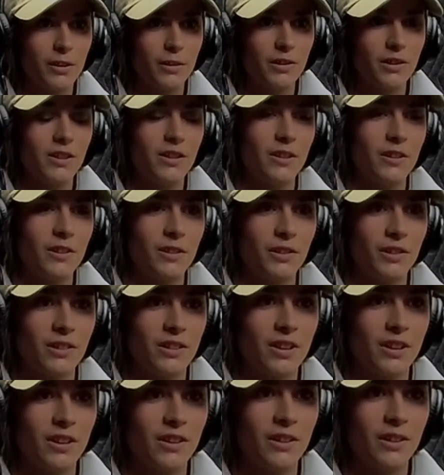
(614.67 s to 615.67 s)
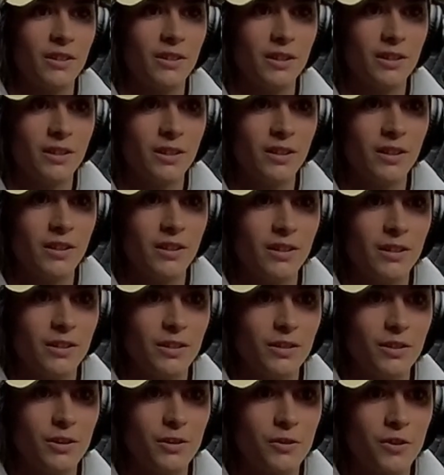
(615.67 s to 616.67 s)
using your skill
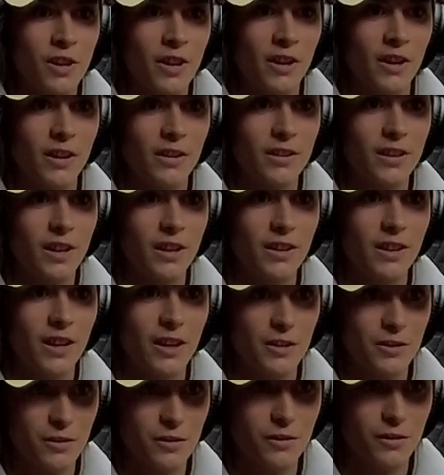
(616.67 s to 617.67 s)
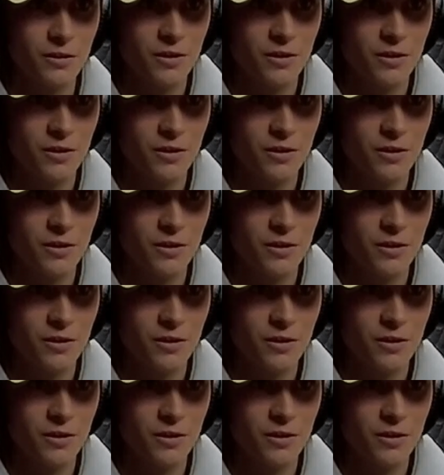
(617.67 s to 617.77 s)
to try to get that national